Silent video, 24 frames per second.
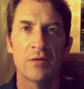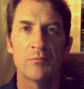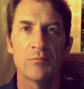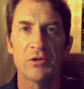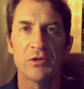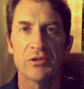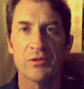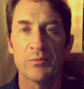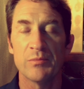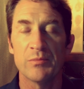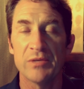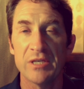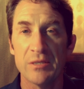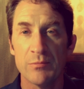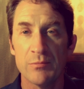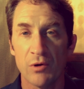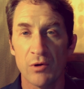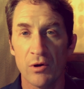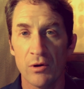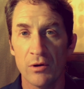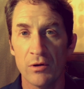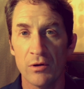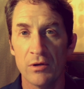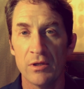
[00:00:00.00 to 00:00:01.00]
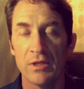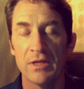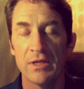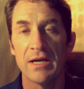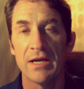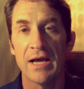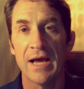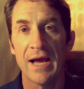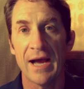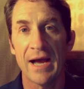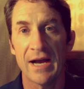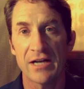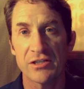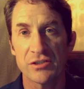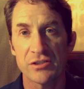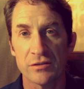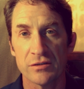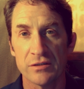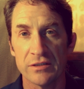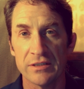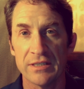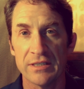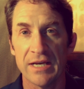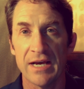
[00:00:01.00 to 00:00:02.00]
But the people
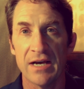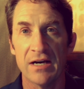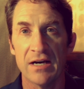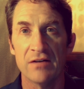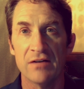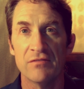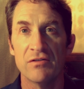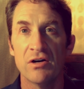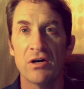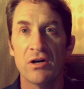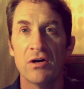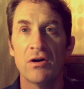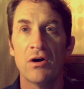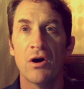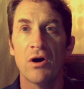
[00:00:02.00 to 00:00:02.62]
actually have